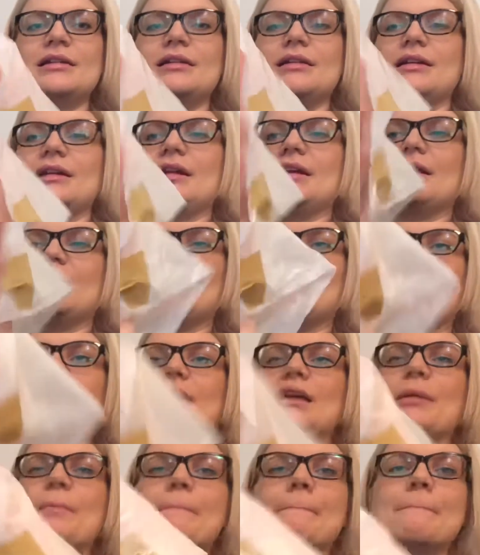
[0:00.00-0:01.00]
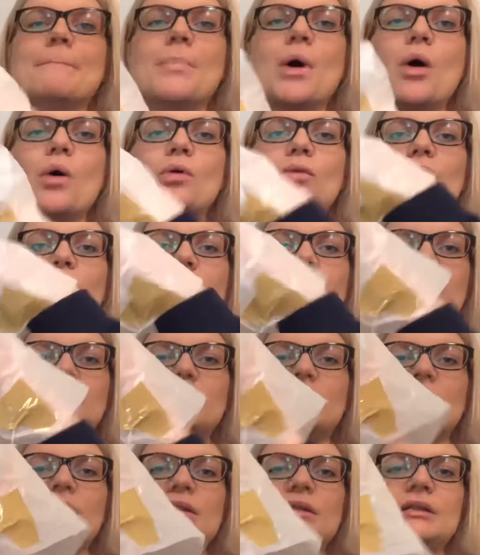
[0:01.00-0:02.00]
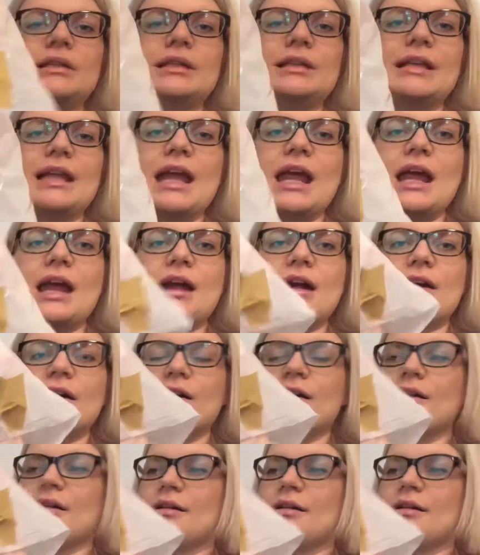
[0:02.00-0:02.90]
it can mold to the air.